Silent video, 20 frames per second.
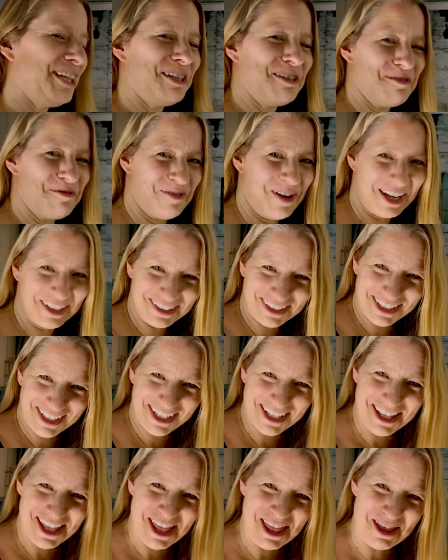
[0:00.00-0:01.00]
And
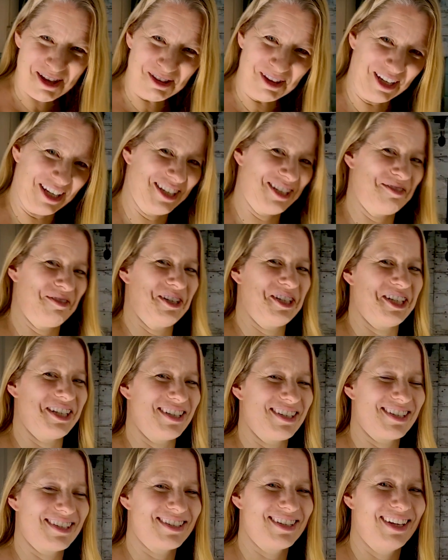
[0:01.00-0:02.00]
finally, the light
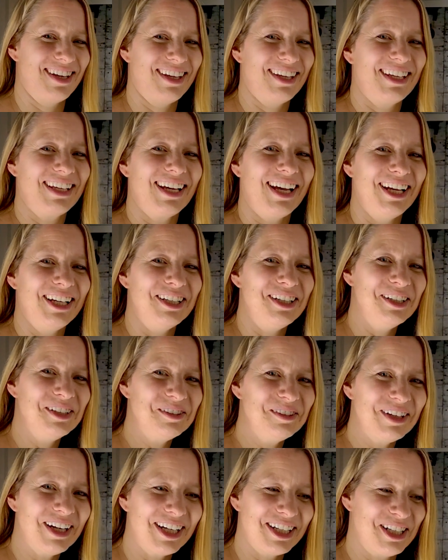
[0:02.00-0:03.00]
switches. I
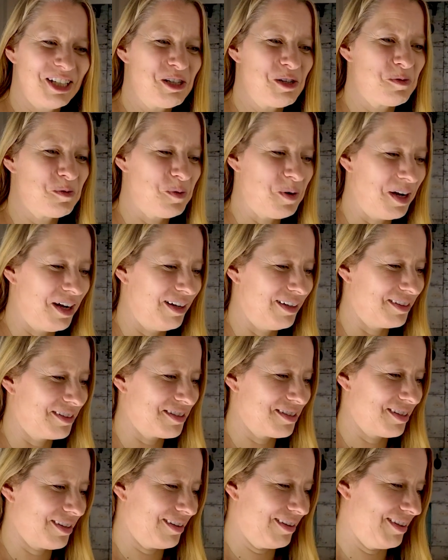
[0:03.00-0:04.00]
knew I didn't
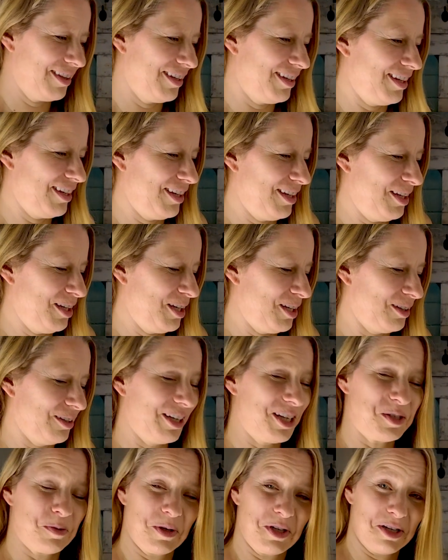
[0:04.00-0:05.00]
want the
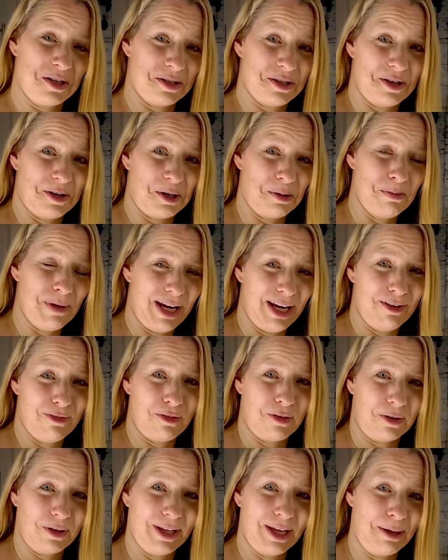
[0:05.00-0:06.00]
light switches that are
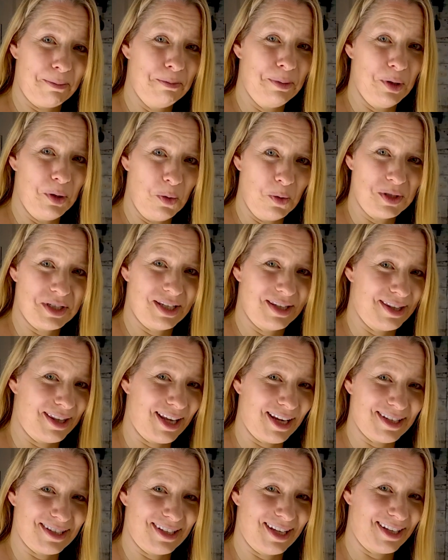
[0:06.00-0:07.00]
made for like boats
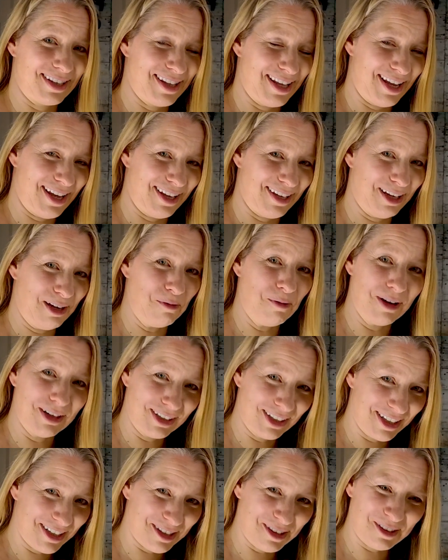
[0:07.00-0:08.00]
and things like that. I
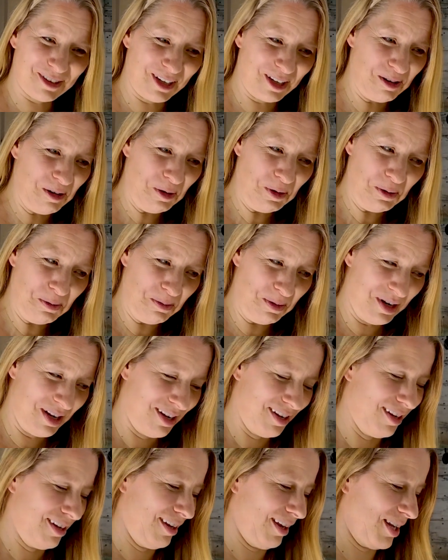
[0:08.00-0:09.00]
wanted it to look like home,
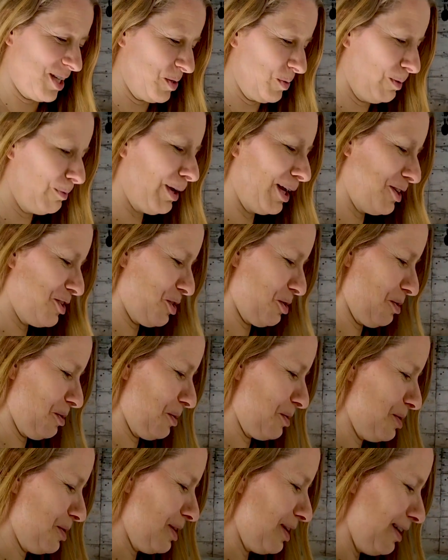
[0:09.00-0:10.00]
so we made
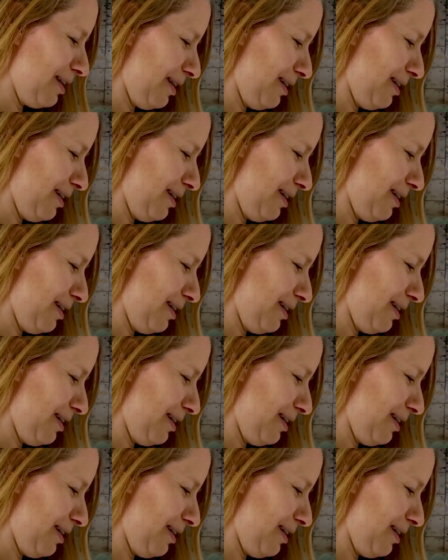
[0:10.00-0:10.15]
sure to